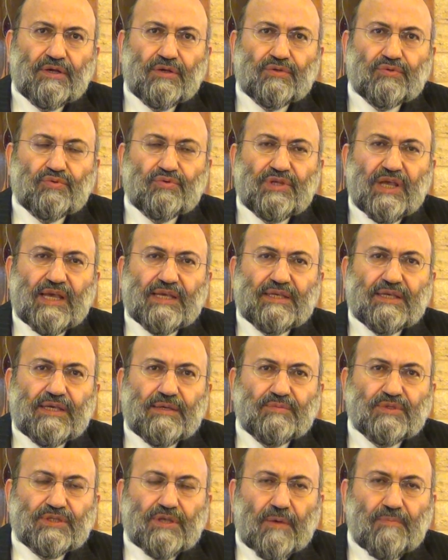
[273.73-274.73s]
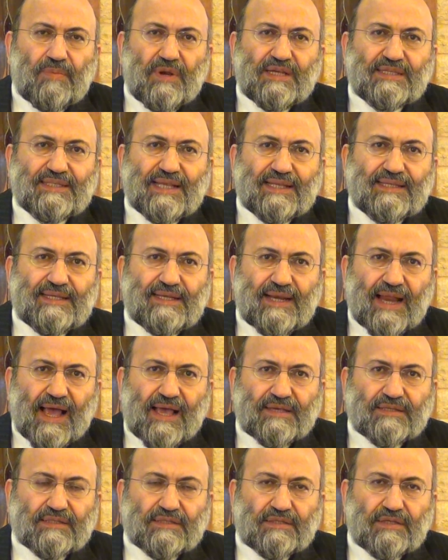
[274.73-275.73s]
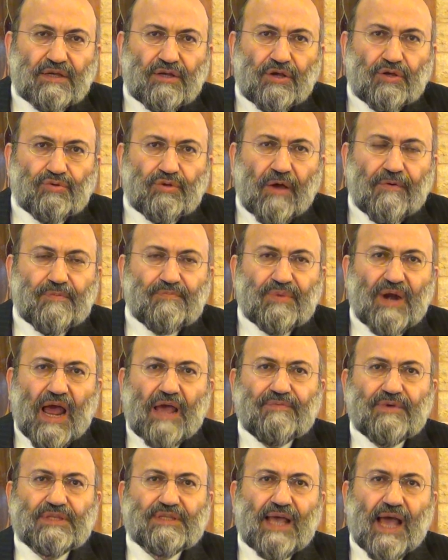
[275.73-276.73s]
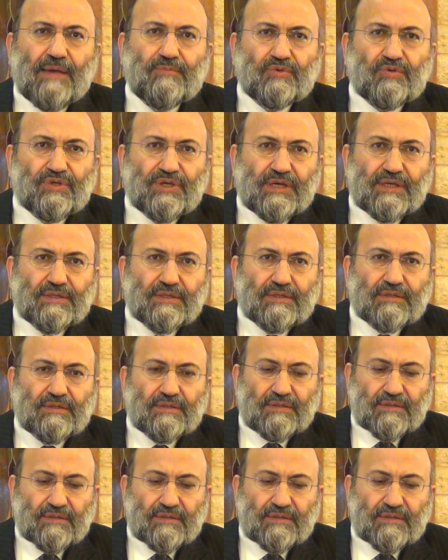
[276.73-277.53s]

To take him someplace that he likes, to have a private time together.